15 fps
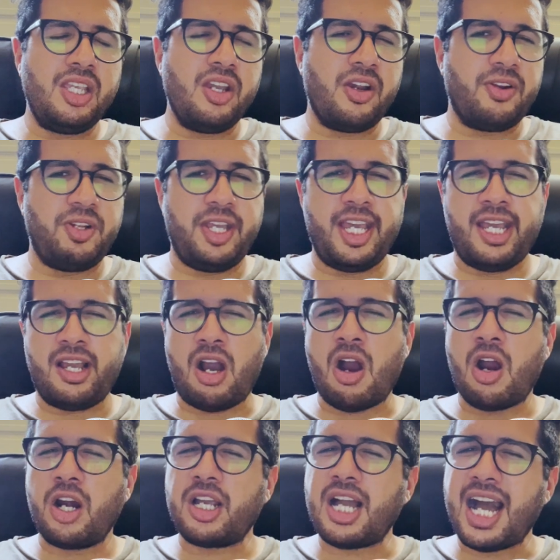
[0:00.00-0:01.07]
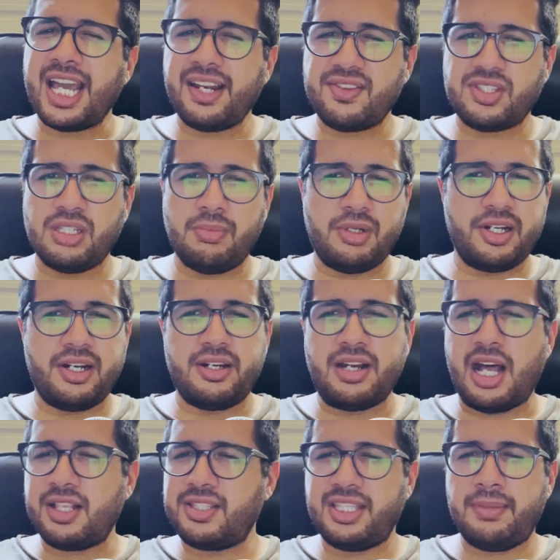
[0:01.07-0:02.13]
here, they are kind of similar,
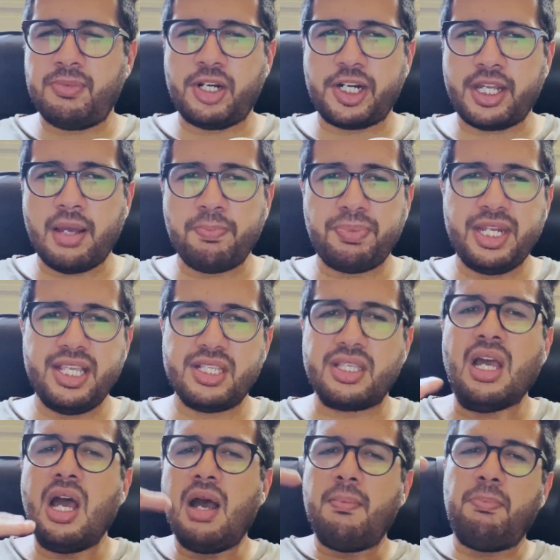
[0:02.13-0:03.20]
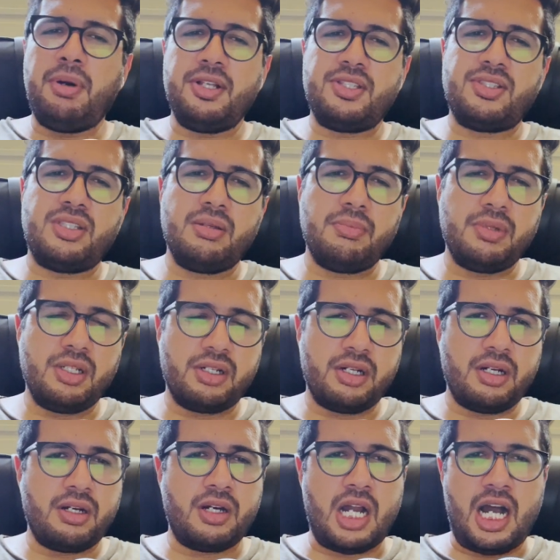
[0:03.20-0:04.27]
not similar companies, but
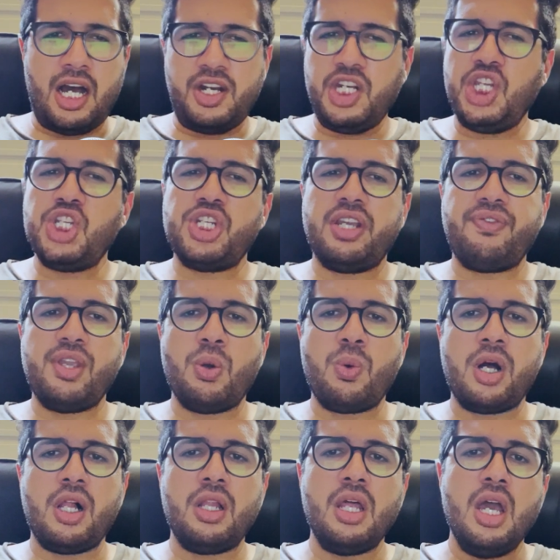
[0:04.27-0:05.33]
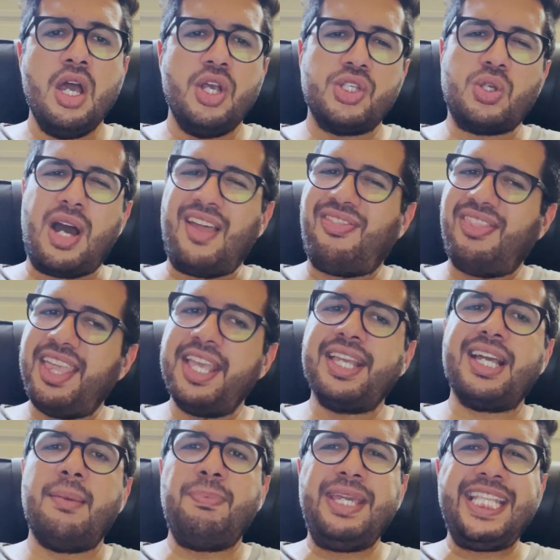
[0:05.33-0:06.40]
similar niche, if you will. So I
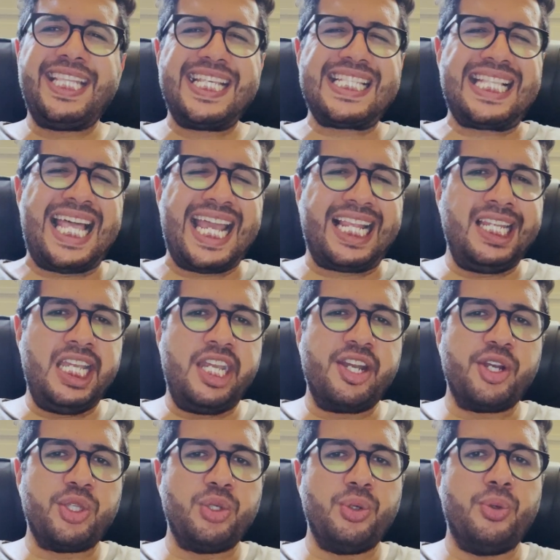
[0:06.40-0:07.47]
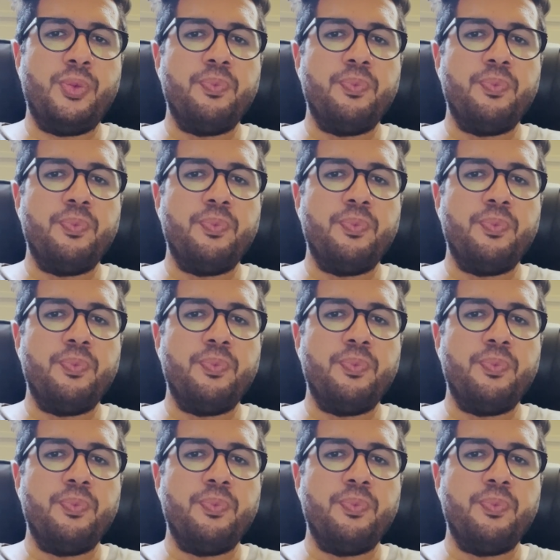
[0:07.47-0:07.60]
think a beat is likely here too.